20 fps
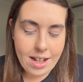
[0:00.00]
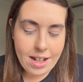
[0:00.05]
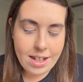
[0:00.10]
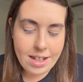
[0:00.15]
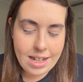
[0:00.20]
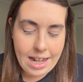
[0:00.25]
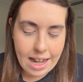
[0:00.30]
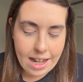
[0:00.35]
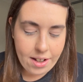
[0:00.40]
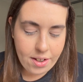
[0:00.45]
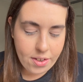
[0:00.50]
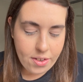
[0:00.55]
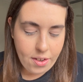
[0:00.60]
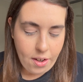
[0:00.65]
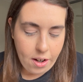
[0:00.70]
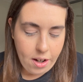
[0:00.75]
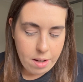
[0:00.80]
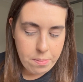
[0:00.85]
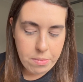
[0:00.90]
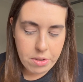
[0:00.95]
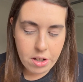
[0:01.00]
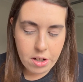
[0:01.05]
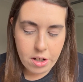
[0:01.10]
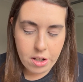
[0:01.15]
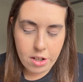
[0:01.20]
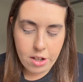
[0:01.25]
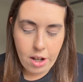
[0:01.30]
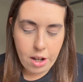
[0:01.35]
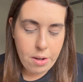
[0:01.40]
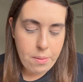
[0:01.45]
Next, I'm gonna
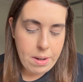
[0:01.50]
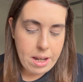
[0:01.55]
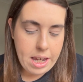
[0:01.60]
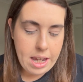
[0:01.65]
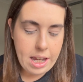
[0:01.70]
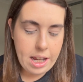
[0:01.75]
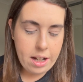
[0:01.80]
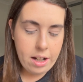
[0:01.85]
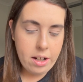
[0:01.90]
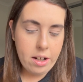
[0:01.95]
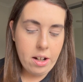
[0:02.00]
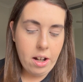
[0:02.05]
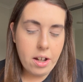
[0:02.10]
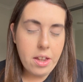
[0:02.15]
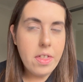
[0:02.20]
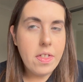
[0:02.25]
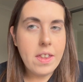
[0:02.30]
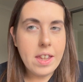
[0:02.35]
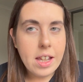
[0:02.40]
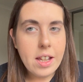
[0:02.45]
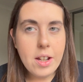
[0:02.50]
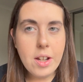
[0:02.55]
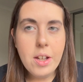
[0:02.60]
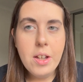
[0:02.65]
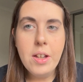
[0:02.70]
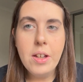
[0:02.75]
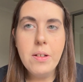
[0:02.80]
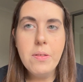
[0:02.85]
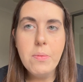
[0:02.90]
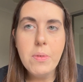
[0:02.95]
go in, I think
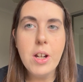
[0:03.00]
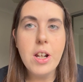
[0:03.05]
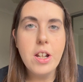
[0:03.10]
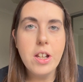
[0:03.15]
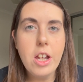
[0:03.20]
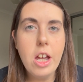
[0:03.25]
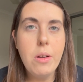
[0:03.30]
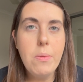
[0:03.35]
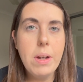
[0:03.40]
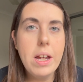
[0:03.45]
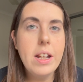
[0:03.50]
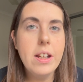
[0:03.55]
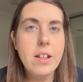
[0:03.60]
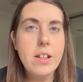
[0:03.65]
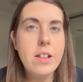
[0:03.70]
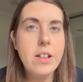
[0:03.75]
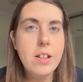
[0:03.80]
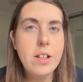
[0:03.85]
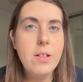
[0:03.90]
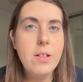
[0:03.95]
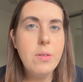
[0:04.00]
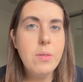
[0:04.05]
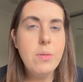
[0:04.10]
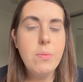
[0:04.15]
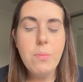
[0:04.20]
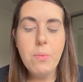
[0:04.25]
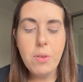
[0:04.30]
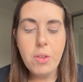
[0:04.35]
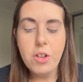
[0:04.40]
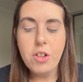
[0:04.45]
I'm gonna go in
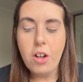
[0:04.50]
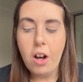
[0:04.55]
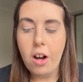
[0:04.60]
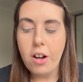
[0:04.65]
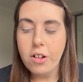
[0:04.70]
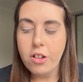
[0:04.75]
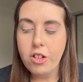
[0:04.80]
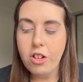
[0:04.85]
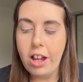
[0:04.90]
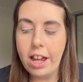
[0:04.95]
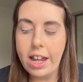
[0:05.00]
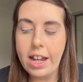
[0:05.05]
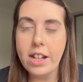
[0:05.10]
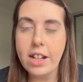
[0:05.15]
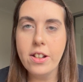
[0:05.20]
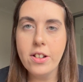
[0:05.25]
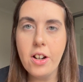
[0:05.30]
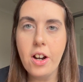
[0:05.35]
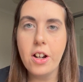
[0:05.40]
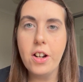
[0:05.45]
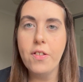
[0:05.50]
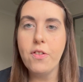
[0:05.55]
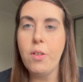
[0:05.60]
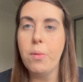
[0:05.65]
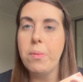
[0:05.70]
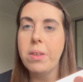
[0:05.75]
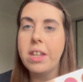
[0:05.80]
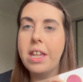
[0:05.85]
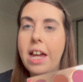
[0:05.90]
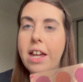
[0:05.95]
with a dark shade kind of from
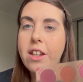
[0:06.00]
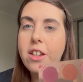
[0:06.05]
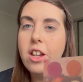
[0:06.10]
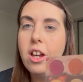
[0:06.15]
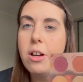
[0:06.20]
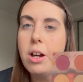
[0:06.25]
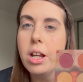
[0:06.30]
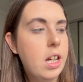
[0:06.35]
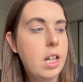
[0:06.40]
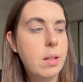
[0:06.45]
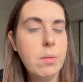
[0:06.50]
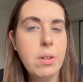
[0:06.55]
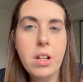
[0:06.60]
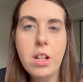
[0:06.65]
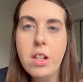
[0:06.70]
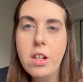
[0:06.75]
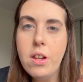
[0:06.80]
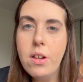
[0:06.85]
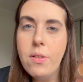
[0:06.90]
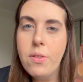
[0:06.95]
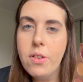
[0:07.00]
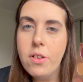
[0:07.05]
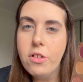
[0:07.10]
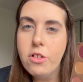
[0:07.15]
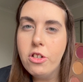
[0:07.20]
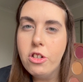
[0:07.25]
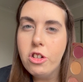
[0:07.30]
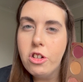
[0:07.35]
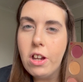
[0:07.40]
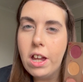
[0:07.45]
the get-go, and I'm gonna use
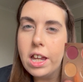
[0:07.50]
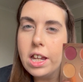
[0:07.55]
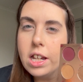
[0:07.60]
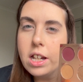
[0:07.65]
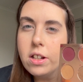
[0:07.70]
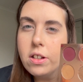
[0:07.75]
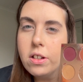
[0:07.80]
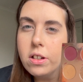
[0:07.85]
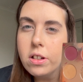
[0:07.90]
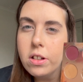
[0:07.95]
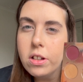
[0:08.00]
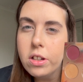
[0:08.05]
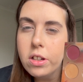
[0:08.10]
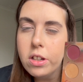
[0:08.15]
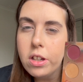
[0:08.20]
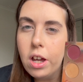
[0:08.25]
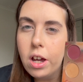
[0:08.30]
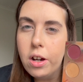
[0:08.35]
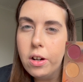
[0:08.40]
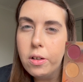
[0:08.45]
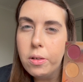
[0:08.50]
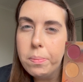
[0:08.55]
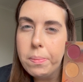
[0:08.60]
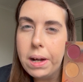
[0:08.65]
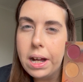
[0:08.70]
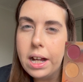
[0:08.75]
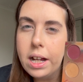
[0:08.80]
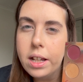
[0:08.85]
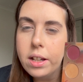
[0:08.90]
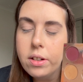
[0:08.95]
shade Girl
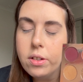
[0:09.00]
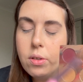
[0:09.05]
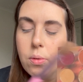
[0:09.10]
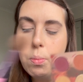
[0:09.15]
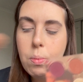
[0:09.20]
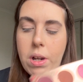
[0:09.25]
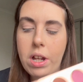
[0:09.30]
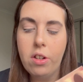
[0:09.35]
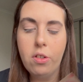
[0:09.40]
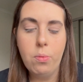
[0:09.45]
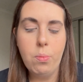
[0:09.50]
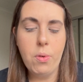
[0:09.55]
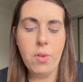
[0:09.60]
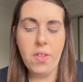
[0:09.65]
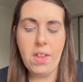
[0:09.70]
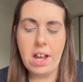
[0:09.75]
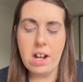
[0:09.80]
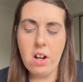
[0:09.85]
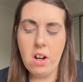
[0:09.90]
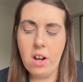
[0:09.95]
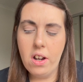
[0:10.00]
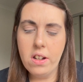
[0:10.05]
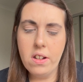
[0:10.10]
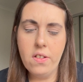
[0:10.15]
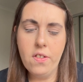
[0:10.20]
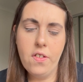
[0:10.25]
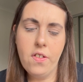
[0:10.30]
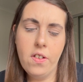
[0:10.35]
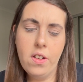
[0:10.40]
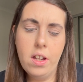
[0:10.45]
Band, which was that kind of
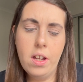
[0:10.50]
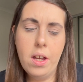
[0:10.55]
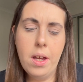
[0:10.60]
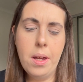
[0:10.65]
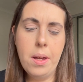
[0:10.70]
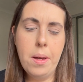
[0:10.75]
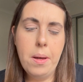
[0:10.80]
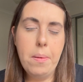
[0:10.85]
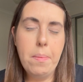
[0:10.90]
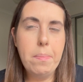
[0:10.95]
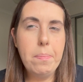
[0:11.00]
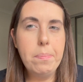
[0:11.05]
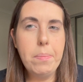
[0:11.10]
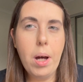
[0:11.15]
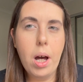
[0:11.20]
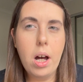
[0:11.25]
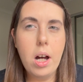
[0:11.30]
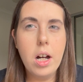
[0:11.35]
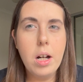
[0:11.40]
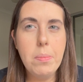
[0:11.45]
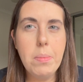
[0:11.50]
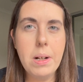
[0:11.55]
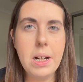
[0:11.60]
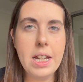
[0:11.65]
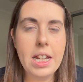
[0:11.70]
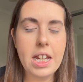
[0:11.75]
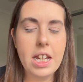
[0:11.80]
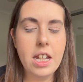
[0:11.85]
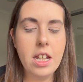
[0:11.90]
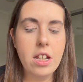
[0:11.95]

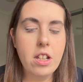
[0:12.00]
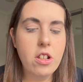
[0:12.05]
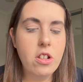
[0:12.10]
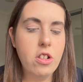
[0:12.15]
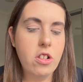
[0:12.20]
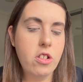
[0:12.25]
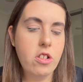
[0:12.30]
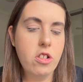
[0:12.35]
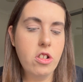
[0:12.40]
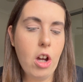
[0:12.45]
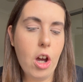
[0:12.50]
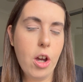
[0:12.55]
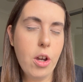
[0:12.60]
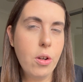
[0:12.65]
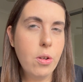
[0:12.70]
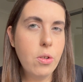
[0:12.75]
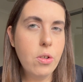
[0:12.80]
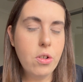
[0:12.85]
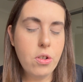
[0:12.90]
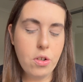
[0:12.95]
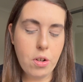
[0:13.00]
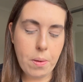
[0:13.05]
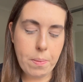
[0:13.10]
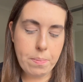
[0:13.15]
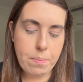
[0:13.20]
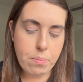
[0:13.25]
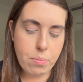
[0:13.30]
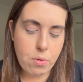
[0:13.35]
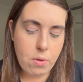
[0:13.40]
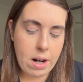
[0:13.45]
purpley toned
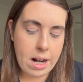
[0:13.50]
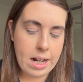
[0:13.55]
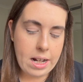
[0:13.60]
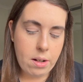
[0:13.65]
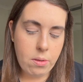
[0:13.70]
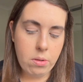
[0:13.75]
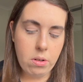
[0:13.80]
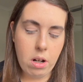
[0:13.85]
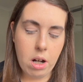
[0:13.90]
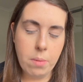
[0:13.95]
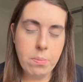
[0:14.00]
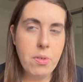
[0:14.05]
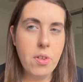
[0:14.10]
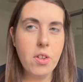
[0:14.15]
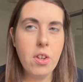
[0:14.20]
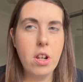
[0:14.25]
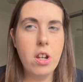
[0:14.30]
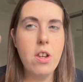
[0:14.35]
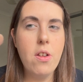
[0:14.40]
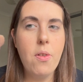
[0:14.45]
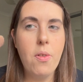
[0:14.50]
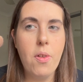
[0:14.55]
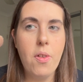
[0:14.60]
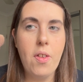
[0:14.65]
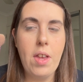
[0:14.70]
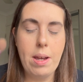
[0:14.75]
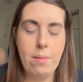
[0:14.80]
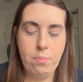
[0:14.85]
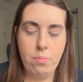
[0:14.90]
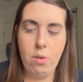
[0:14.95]
brown. I'm just going to use the
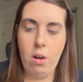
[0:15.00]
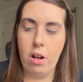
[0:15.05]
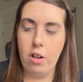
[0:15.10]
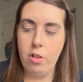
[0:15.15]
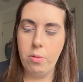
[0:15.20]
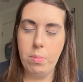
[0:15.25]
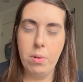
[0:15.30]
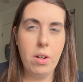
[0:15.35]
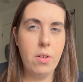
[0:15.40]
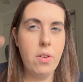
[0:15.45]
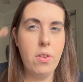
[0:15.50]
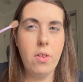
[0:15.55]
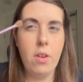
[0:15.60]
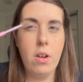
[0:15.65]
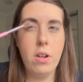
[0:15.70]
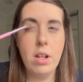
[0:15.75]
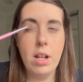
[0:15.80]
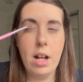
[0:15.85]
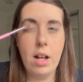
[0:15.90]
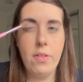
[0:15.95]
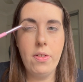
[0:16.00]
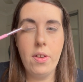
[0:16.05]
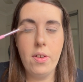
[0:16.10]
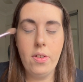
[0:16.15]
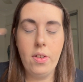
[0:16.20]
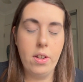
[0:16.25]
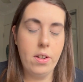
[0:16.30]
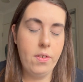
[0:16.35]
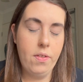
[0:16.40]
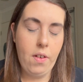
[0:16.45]
same brush because it's only had this
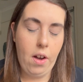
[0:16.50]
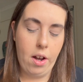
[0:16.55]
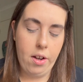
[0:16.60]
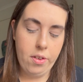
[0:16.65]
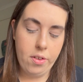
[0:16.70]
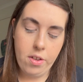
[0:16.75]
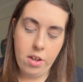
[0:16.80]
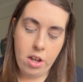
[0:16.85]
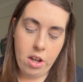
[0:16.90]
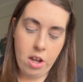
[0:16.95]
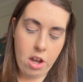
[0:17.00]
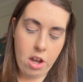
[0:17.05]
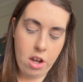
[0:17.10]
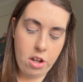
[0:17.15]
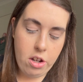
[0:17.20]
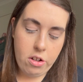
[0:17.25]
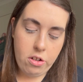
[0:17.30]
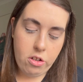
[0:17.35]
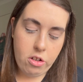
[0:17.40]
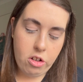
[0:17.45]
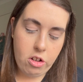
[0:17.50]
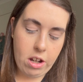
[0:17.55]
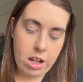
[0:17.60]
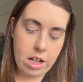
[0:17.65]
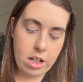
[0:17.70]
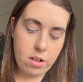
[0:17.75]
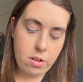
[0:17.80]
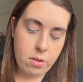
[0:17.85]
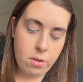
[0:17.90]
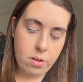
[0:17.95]
like first
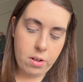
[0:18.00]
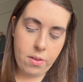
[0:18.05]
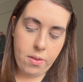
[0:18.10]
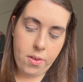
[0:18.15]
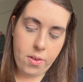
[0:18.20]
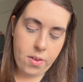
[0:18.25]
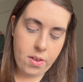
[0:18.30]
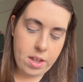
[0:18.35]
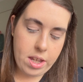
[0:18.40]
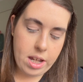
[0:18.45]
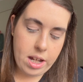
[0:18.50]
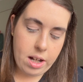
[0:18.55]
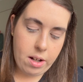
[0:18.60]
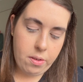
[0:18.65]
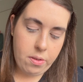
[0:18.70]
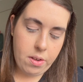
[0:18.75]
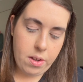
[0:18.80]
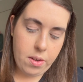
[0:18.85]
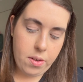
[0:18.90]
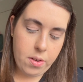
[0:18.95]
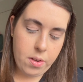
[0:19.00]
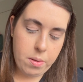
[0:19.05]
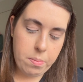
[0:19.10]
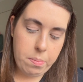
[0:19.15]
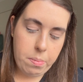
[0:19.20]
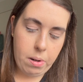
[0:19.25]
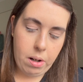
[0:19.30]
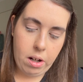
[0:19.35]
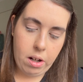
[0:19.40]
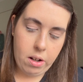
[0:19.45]
shade on, and see how this
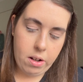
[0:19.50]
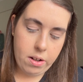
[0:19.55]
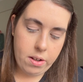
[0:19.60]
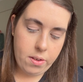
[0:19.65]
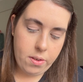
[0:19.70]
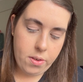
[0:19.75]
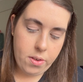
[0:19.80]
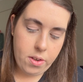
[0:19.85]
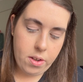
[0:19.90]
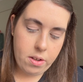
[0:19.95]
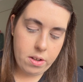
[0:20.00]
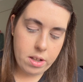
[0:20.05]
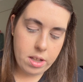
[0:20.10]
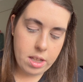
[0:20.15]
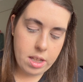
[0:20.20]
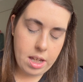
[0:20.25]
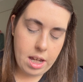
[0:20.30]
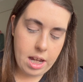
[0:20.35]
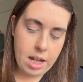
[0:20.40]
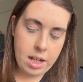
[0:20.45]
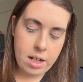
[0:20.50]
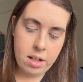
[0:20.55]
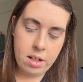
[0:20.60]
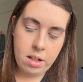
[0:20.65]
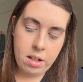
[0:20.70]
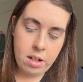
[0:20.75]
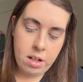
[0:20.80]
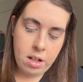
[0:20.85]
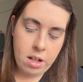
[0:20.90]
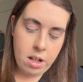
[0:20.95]
applies. So again,
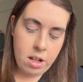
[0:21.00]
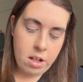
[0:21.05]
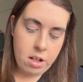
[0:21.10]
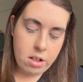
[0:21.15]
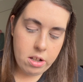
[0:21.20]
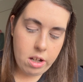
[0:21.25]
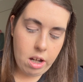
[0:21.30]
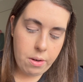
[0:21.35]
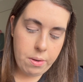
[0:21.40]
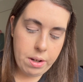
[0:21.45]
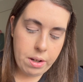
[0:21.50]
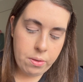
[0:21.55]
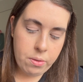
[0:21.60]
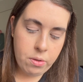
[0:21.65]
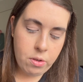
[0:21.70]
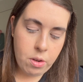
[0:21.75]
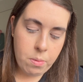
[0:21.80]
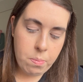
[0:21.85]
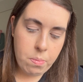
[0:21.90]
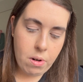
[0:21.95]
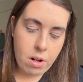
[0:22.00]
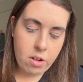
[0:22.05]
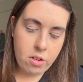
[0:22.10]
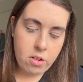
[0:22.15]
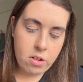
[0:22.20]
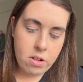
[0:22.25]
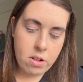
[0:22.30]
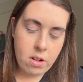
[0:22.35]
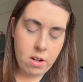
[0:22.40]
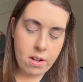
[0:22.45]
going onto the brush
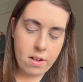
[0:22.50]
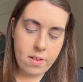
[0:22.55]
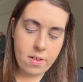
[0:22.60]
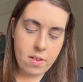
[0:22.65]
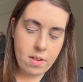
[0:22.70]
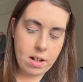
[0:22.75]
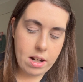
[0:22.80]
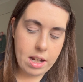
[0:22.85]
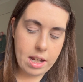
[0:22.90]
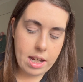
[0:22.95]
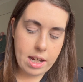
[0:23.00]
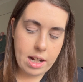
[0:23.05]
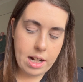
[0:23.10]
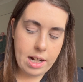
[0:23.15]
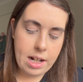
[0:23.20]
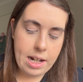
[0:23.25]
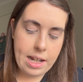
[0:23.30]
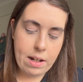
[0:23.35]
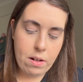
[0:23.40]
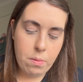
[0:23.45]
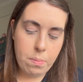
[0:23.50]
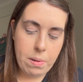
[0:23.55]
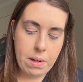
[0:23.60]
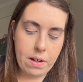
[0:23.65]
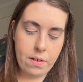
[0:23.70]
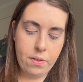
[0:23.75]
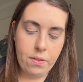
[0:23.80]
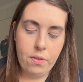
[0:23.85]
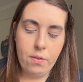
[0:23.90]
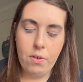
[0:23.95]
nicely, little bit
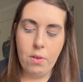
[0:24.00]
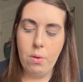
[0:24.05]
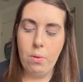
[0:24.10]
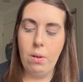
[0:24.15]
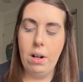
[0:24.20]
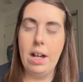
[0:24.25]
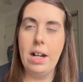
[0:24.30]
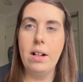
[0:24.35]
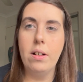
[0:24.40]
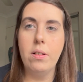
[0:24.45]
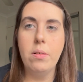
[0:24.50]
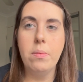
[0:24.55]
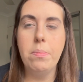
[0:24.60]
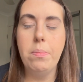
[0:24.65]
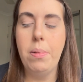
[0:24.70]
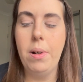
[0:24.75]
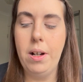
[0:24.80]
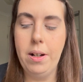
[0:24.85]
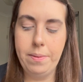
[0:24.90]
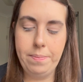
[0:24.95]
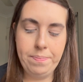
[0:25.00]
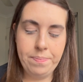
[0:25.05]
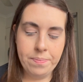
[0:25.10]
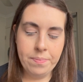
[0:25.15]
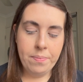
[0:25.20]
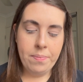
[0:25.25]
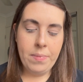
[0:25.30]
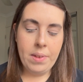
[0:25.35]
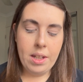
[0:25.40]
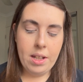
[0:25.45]
of fallout, but
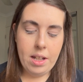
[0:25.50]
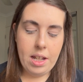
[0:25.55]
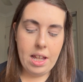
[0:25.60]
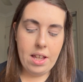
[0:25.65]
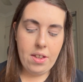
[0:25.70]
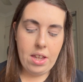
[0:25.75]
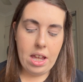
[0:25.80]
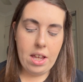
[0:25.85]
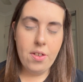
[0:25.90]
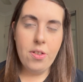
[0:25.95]
it's